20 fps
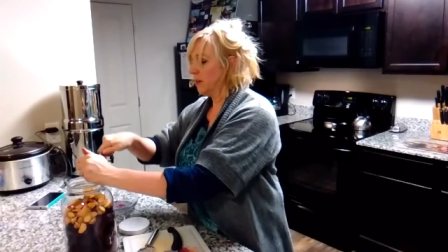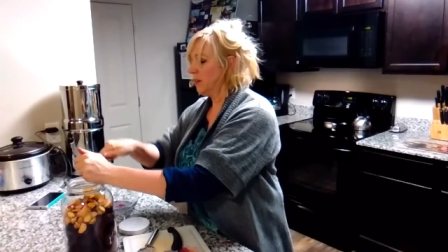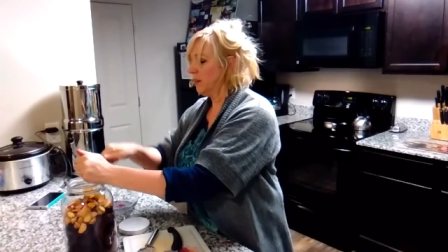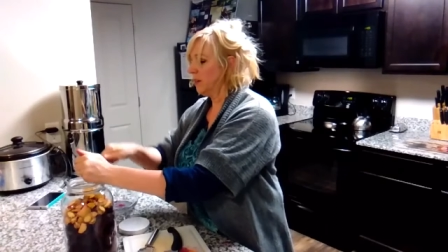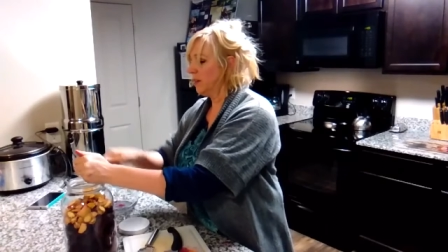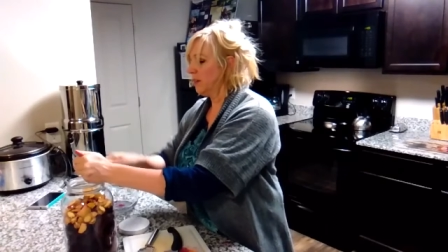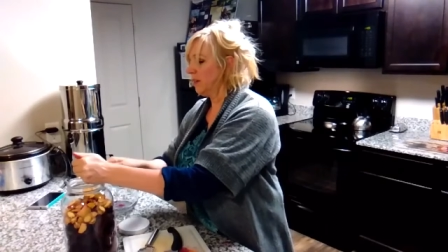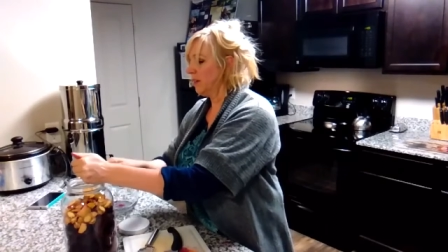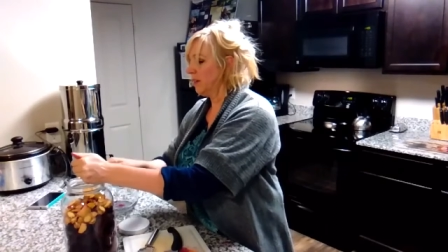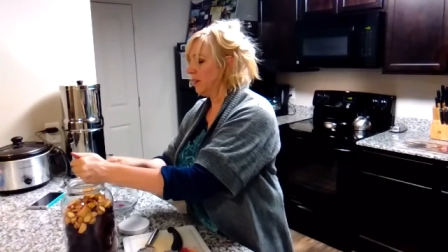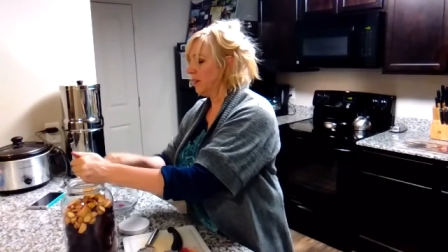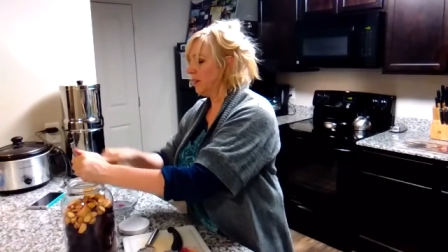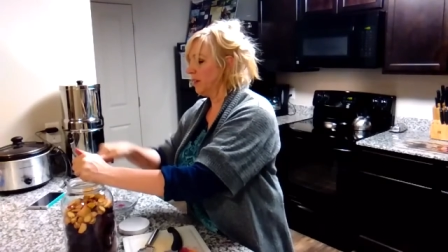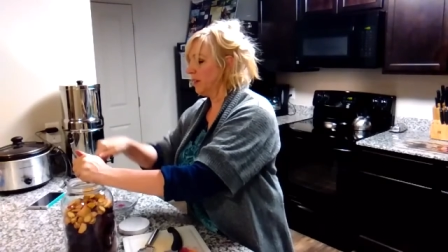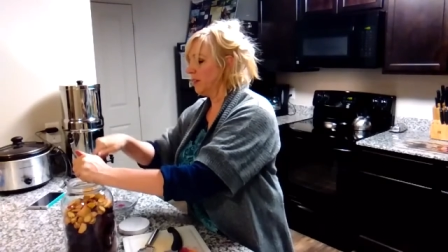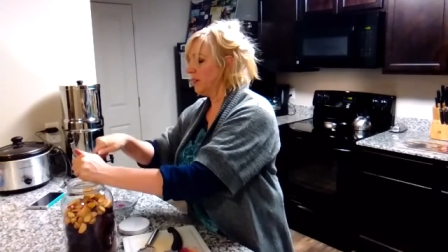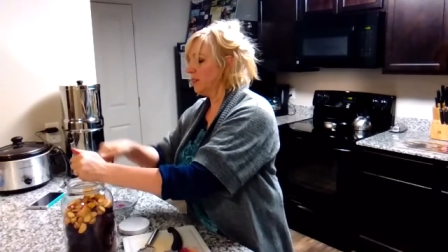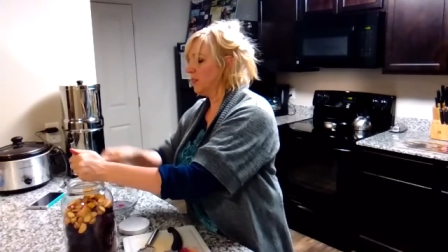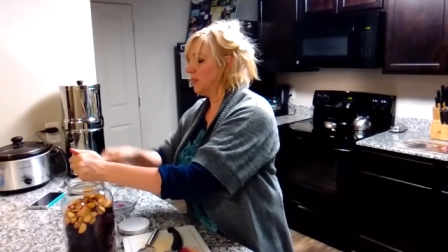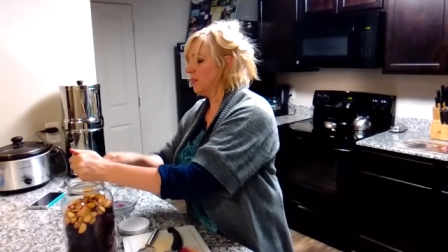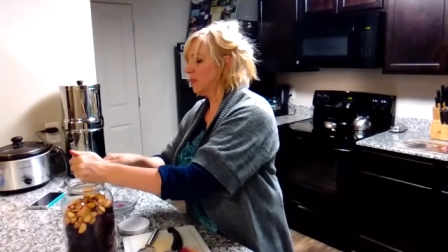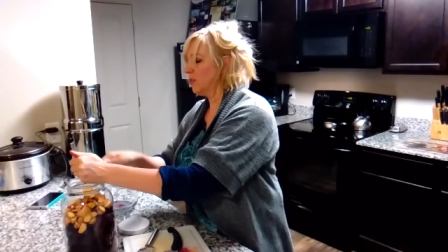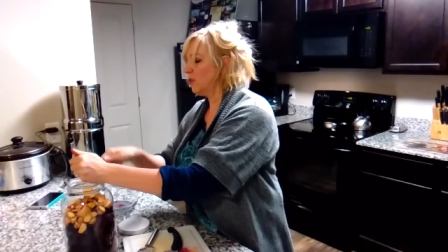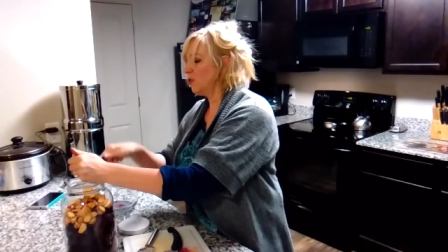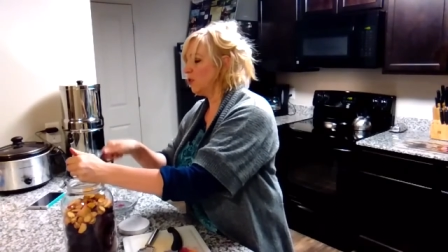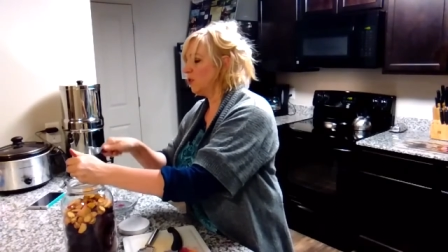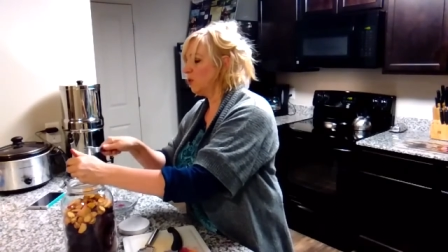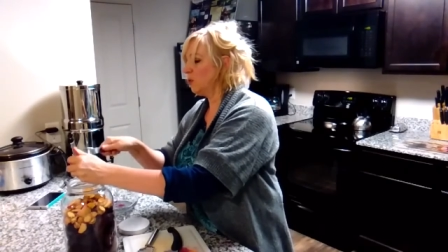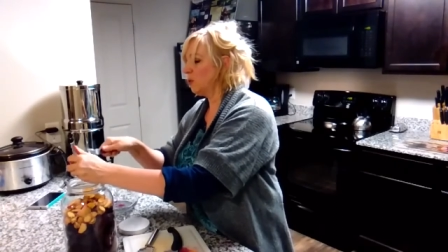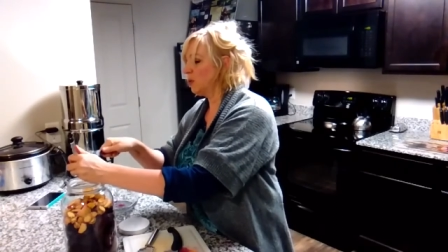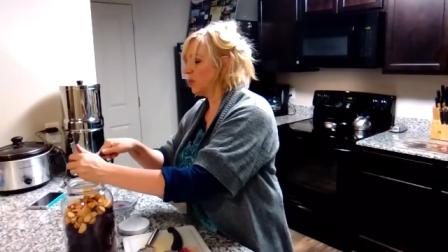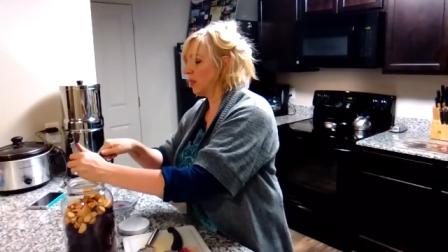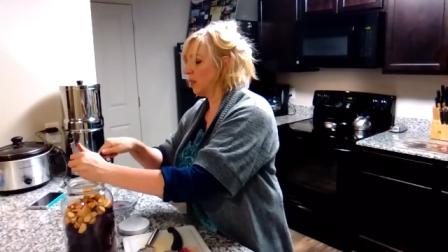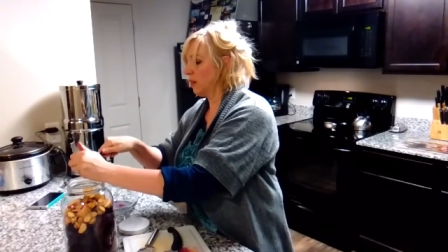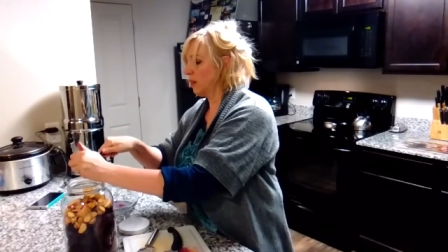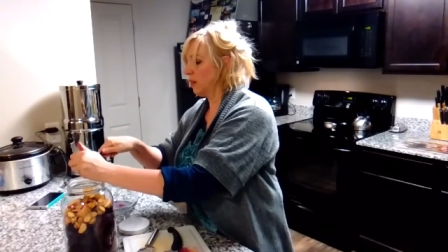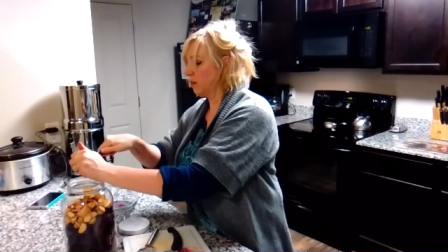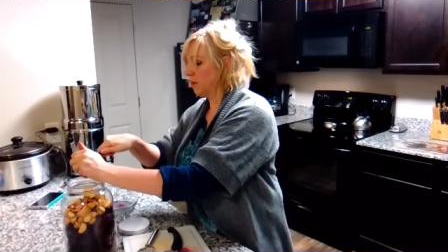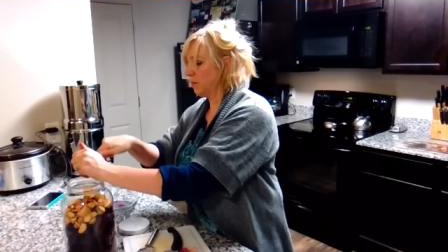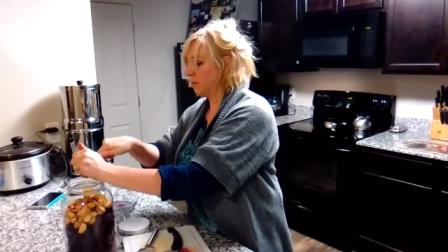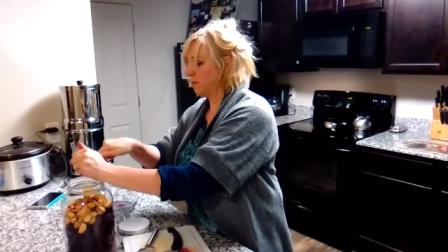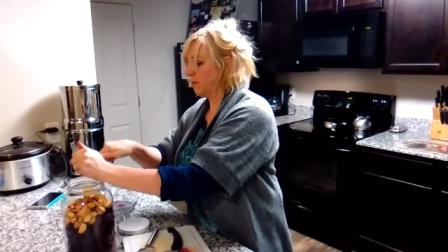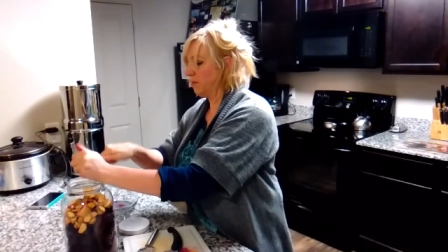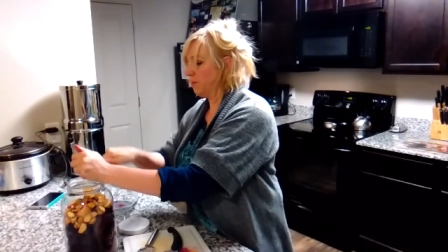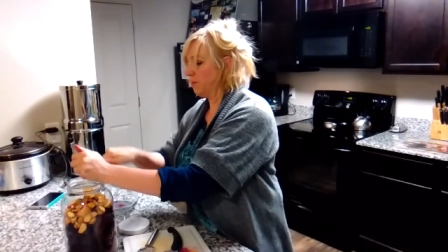kind of like gets the juice out,